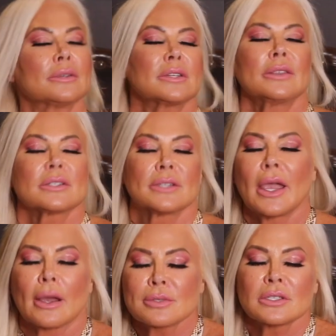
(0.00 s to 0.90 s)
To this
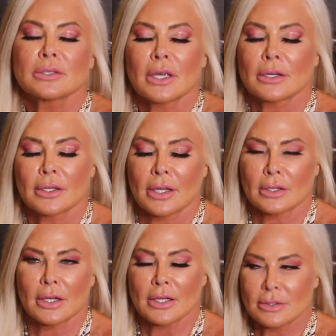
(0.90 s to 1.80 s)
day, I'm still scared to
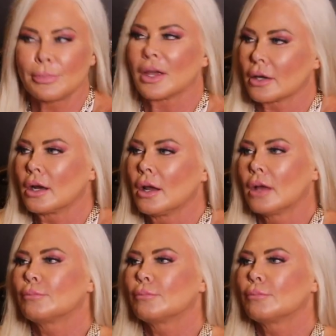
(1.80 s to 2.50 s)
death of guns, but